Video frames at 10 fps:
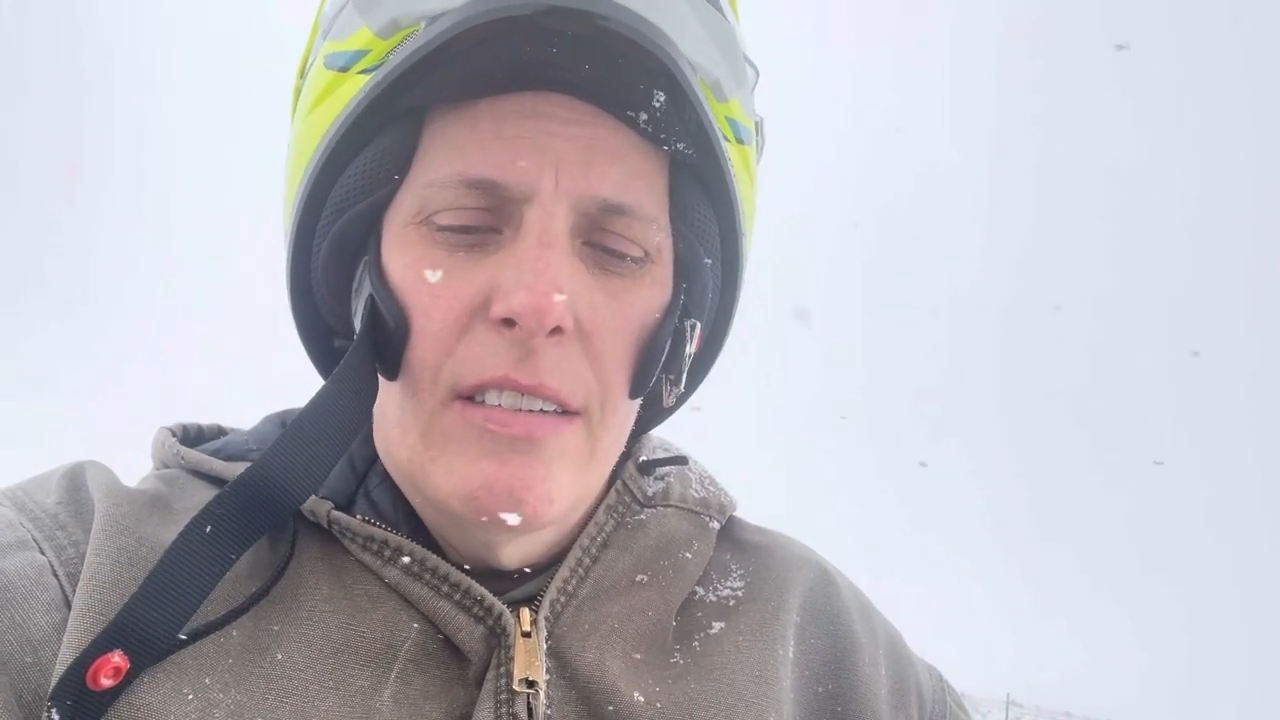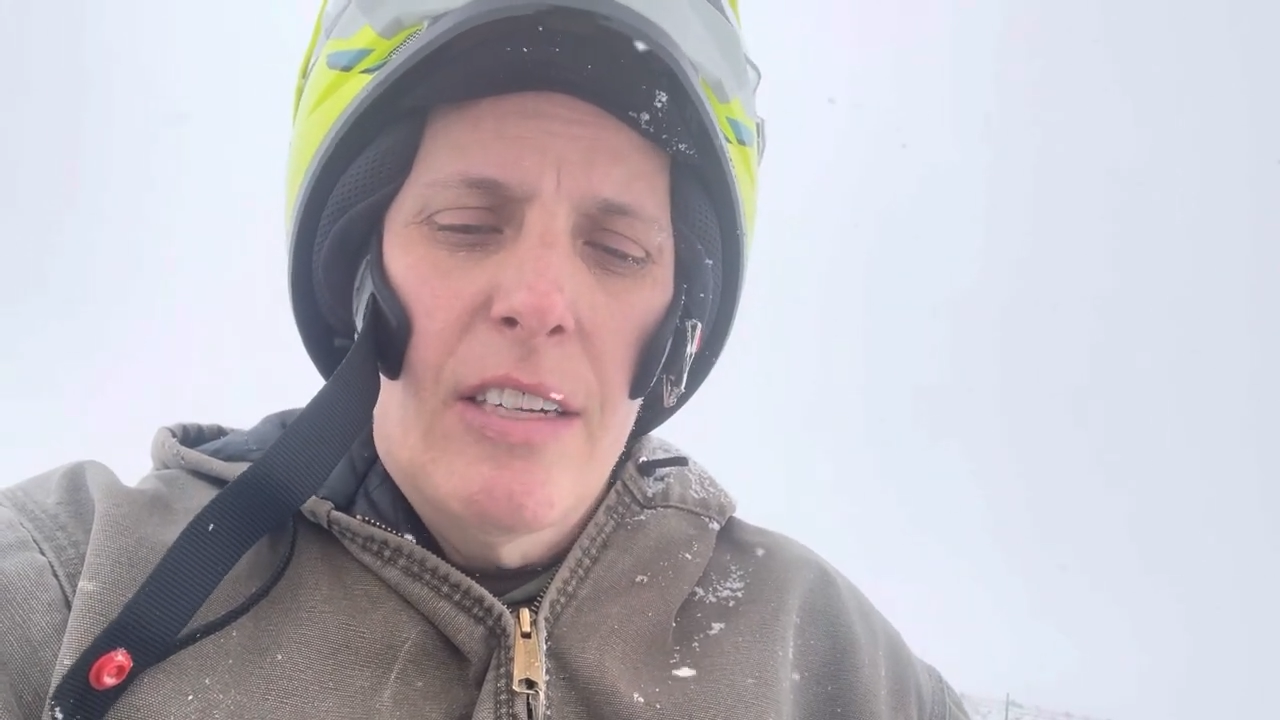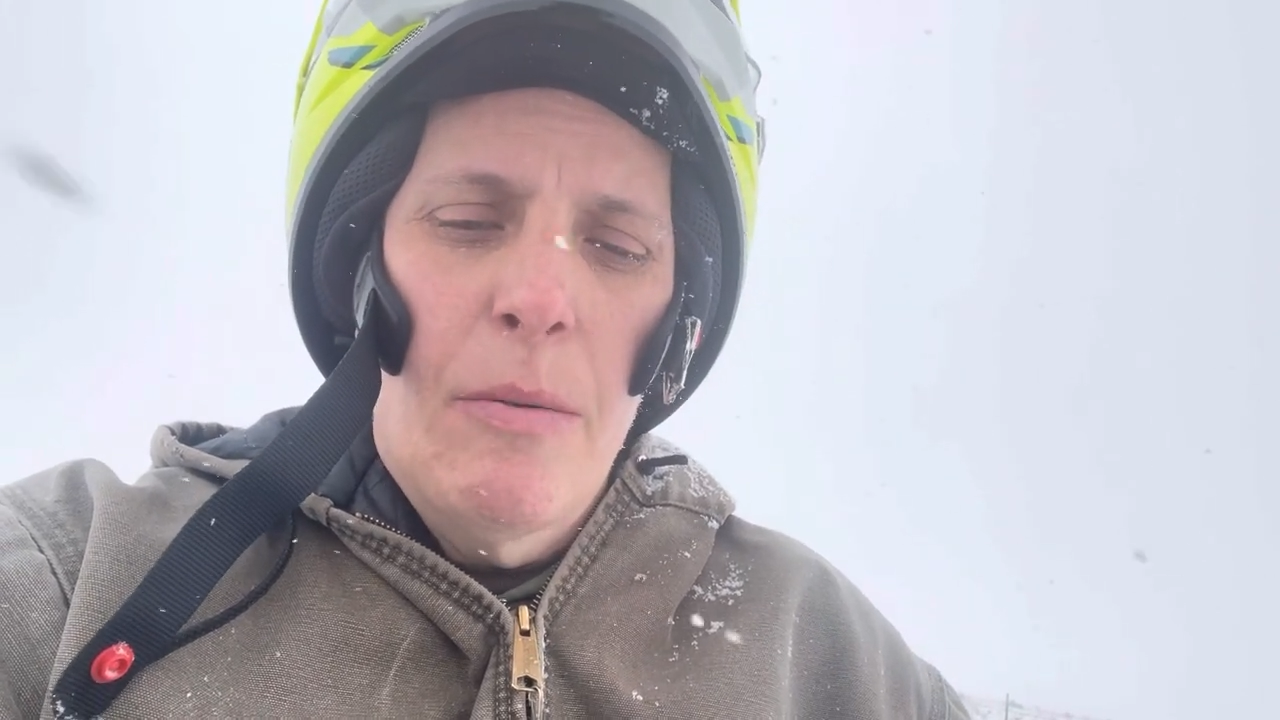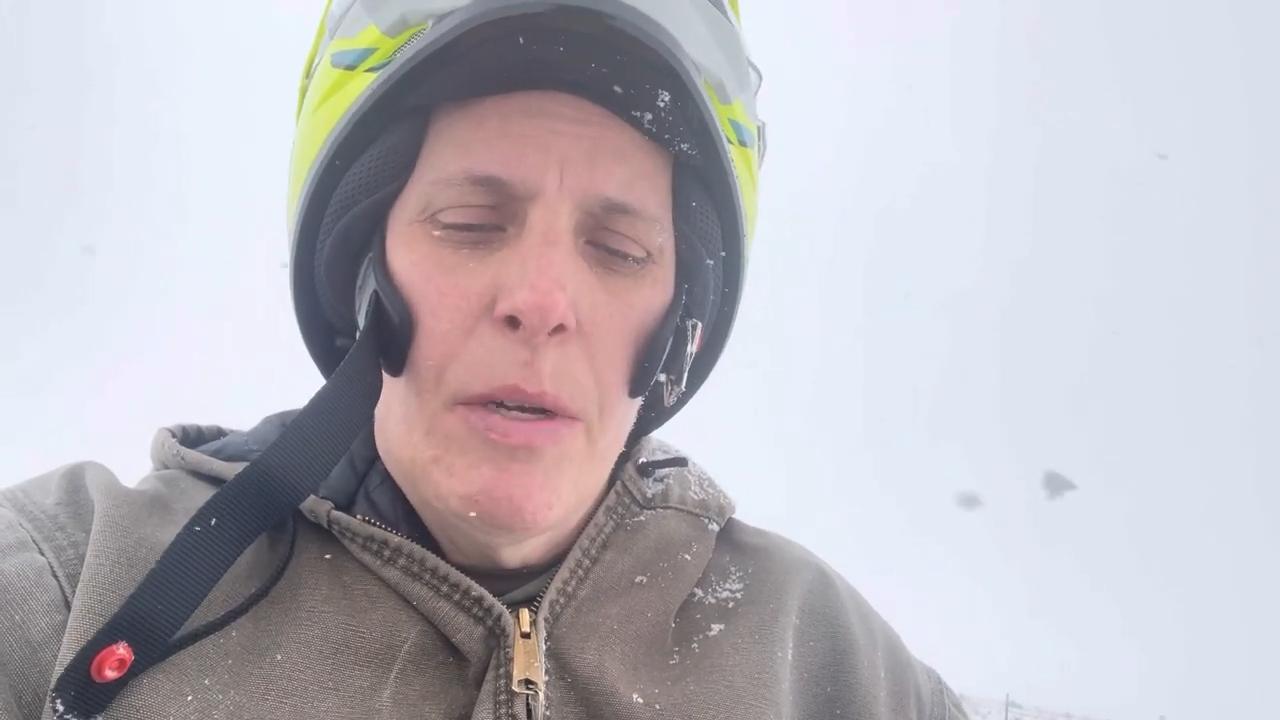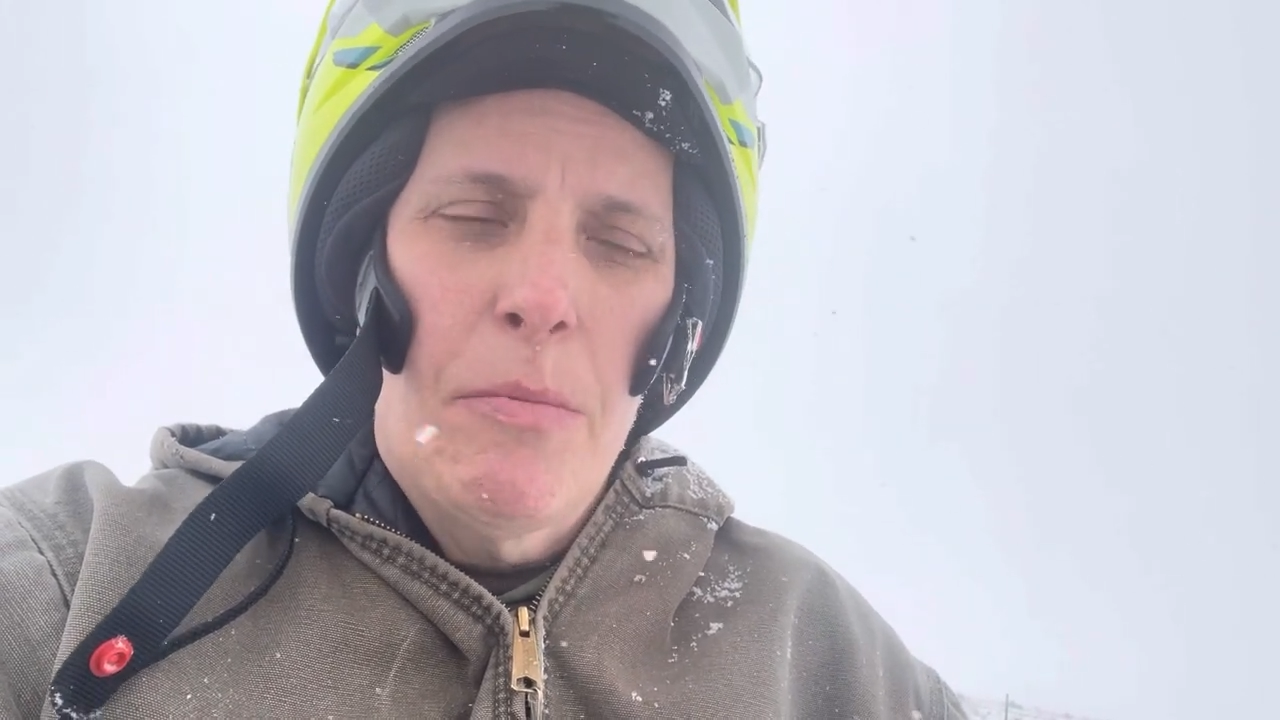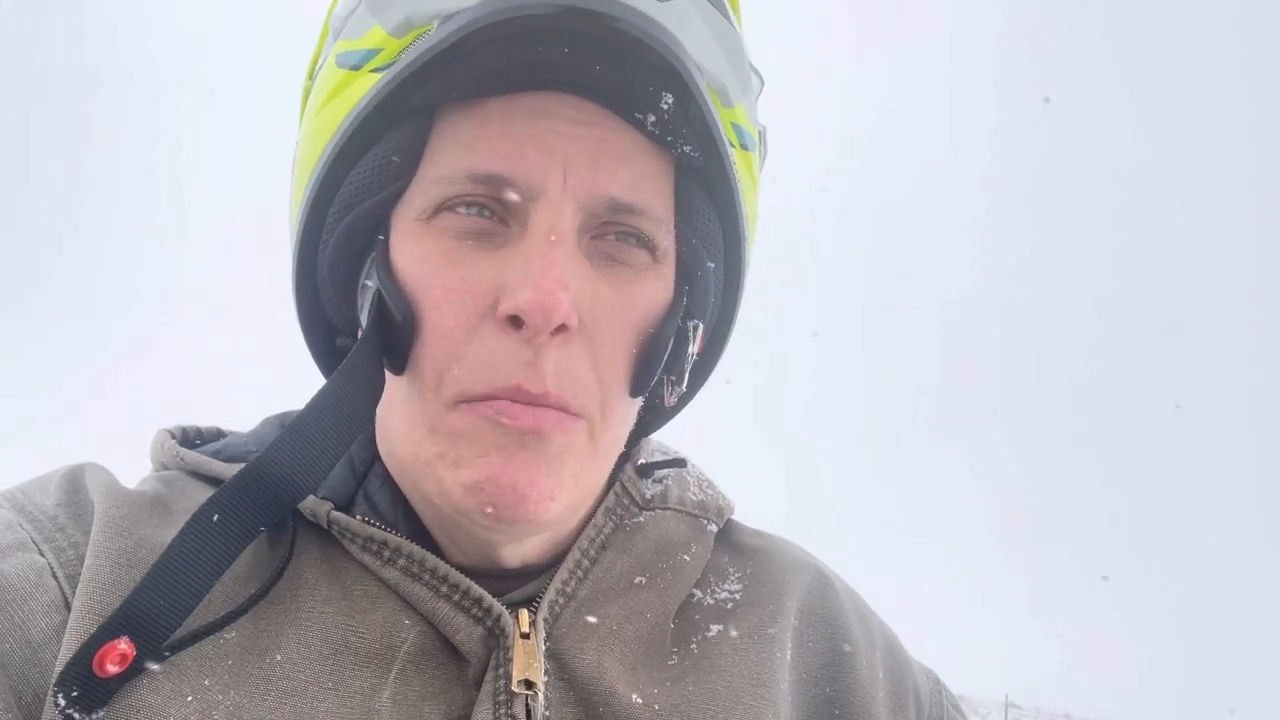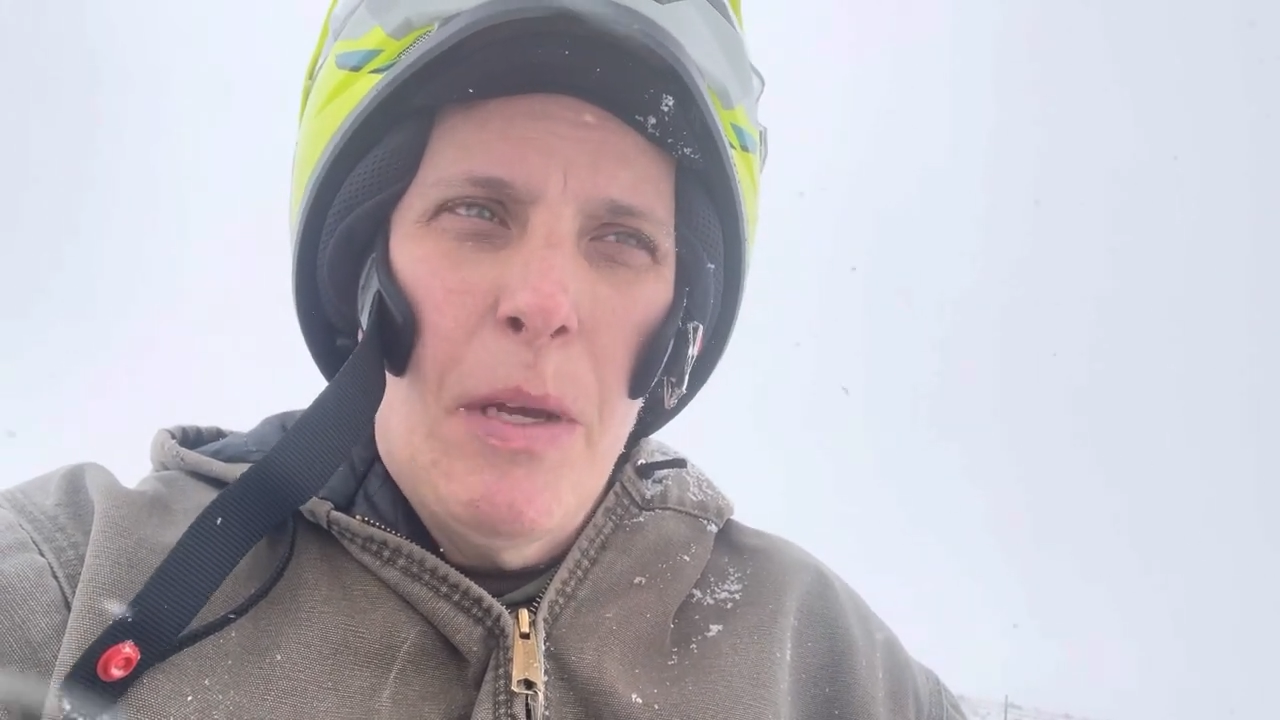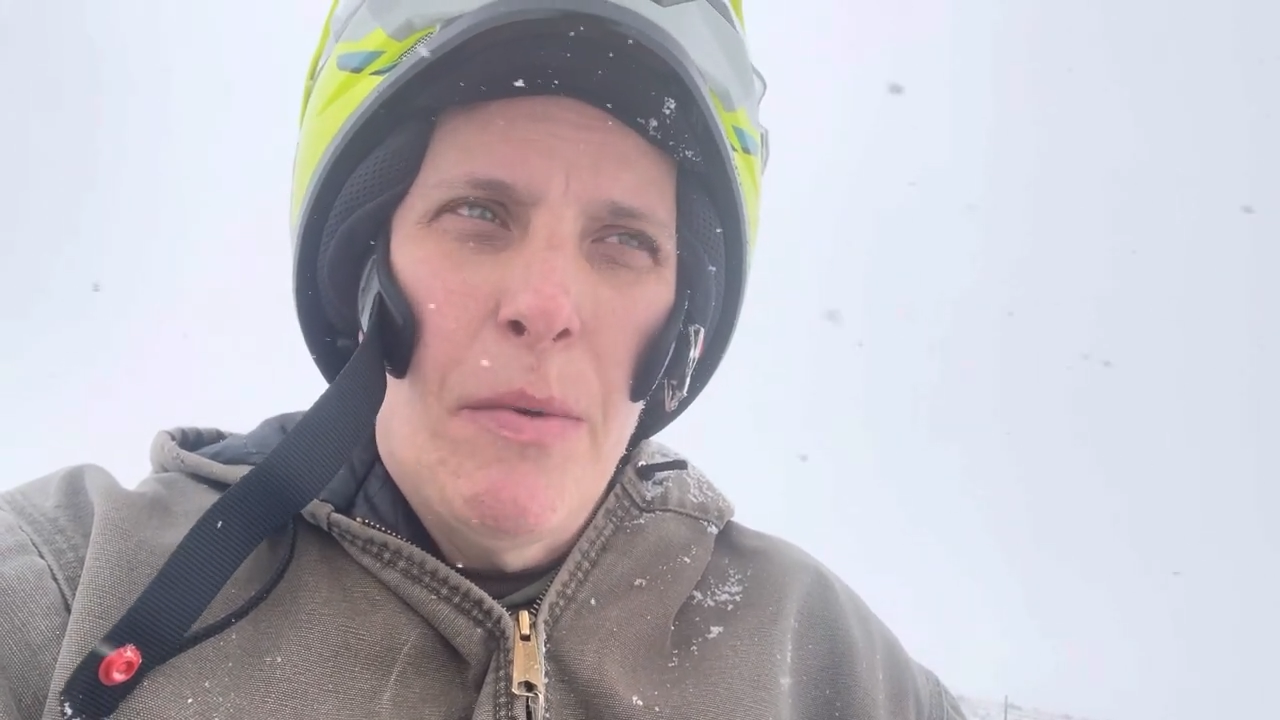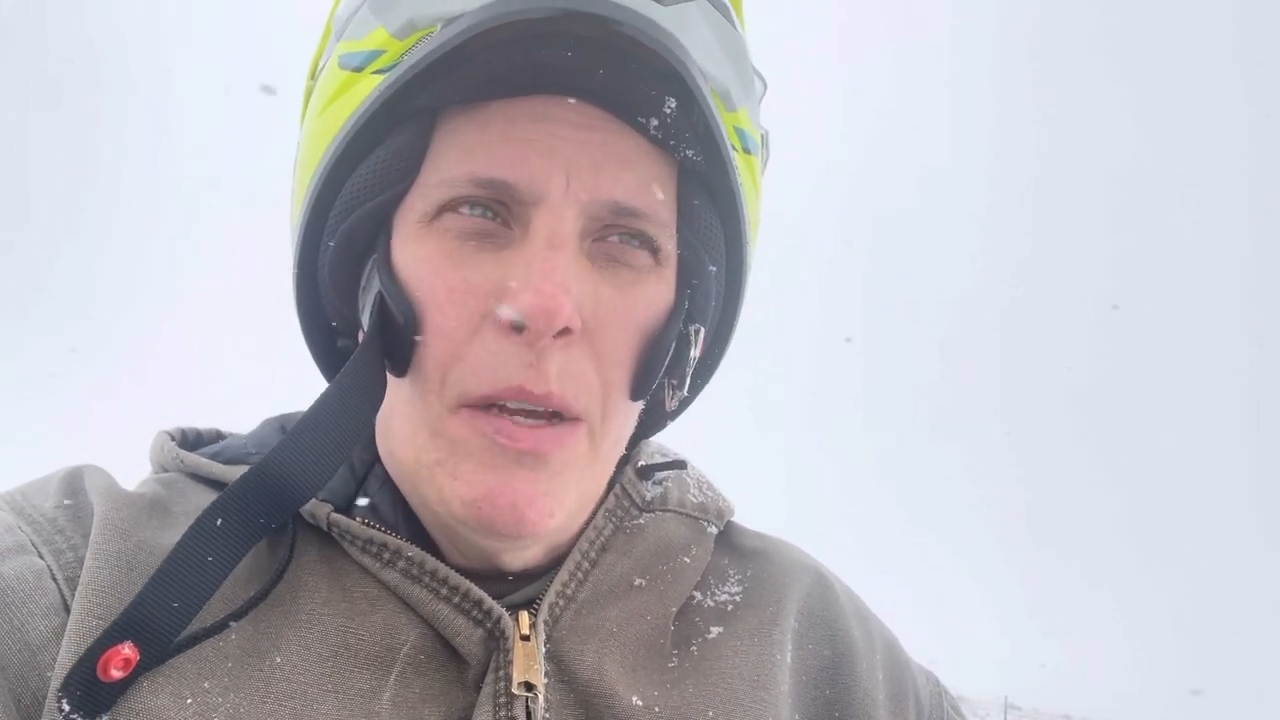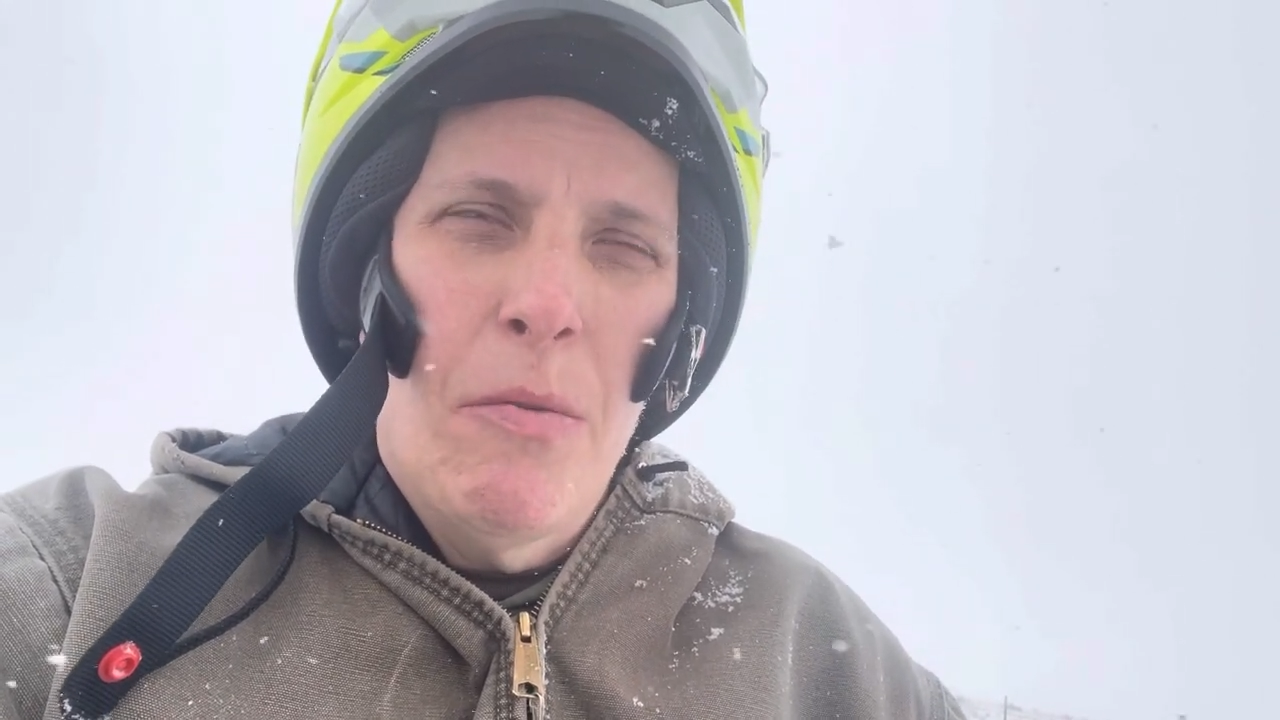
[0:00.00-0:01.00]
coming up to
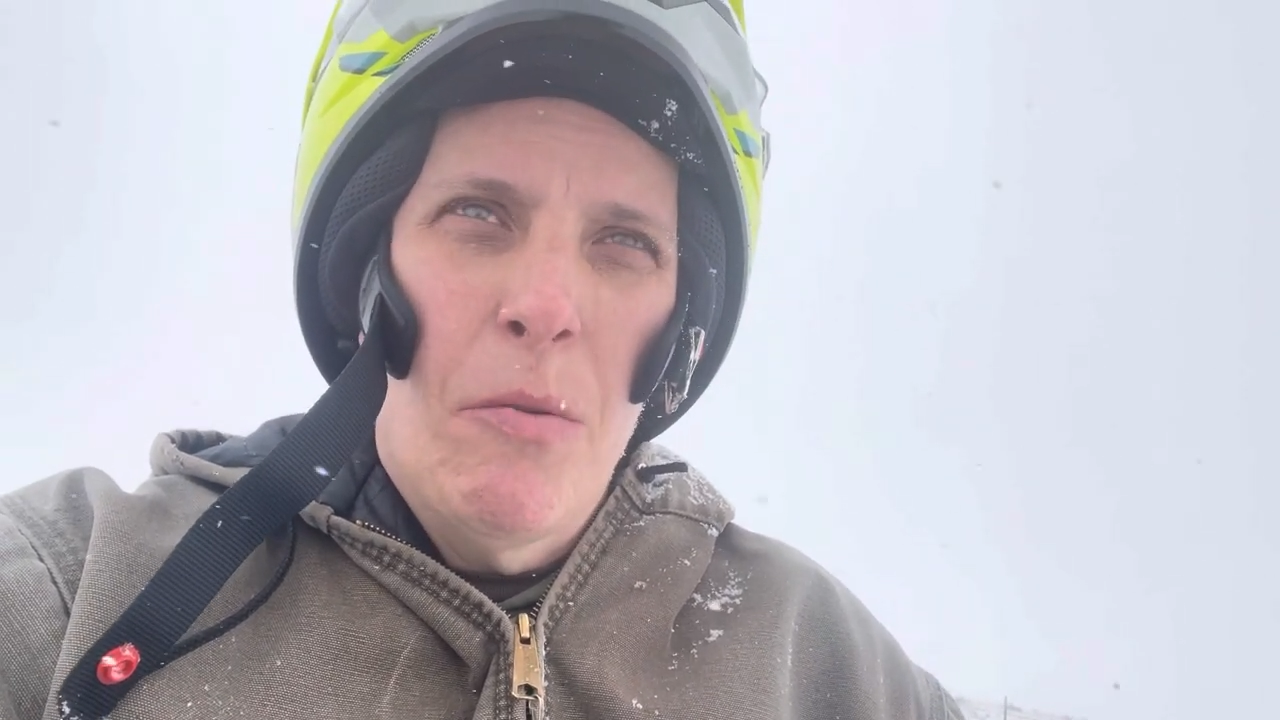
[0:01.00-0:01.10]
meet me.